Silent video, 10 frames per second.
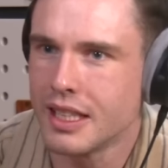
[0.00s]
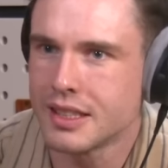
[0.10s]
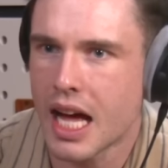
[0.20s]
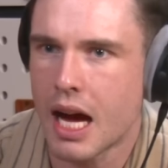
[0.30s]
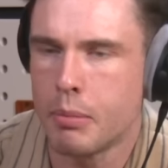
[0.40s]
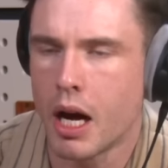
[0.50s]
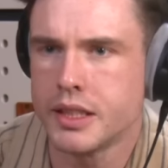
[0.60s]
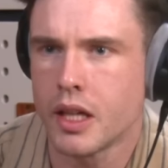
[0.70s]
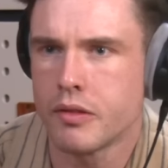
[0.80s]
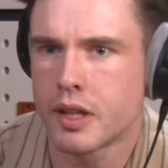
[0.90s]
There's that. But I
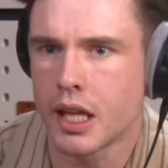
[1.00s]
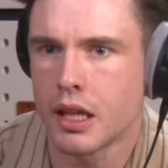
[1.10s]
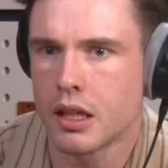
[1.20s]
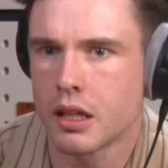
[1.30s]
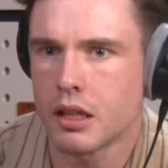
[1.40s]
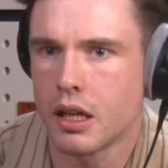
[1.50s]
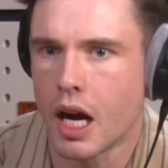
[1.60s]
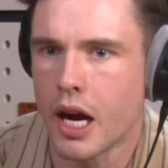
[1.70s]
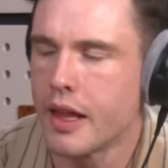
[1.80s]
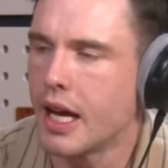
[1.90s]
don't think
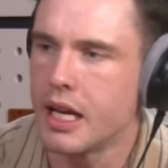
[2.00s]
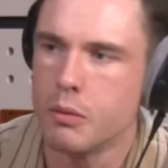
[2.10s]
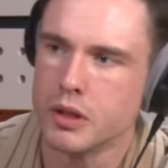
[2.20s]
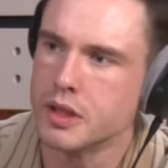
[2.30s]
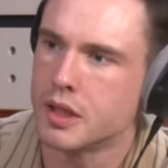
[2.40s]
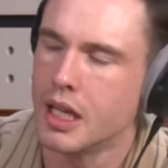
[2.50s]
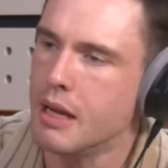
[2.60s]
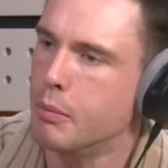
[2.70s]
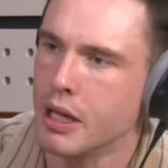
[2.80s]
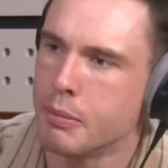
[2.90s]
anyone's
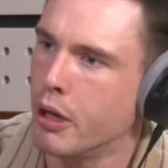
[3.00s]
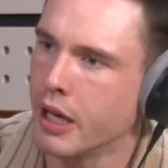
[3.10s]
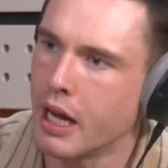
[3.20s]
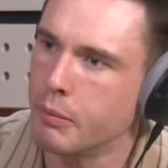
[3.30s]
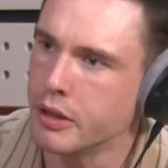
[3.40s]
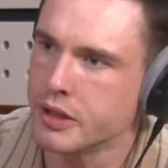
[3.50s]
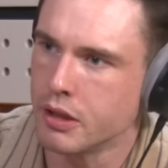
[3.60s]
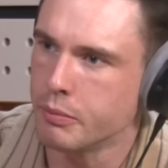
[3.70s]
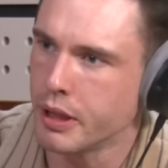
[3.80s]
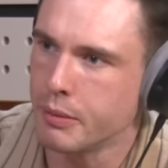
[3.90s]
deliberately putting elbows
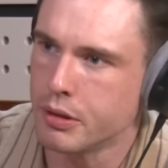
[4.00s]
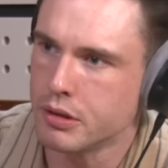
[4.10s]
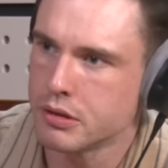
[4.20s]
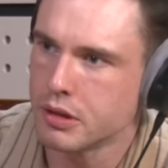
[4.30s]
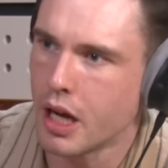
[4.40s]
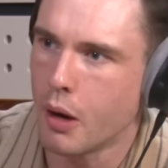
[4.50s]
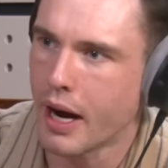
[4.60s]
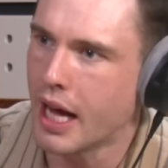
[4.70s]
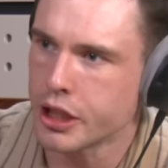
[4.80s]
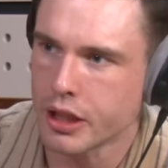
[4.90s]
in on people. No
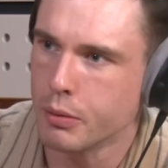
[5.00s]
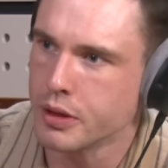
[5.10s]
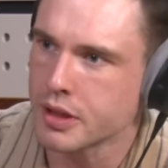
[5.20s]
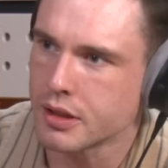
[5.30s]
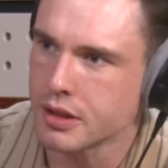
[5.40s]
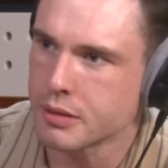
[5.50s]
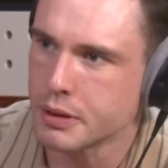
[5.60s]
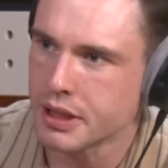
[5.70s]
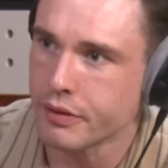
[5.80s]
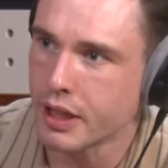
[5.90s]
one actually wants to
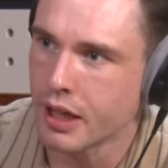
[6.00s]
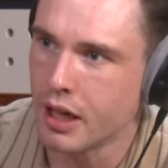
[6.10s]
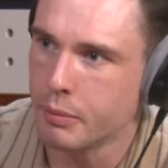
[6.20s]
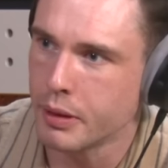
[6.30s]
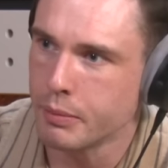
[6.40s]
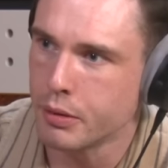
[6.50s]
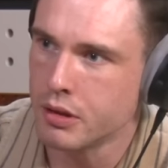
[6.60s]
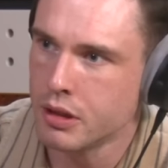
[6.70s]
specifically hurt people.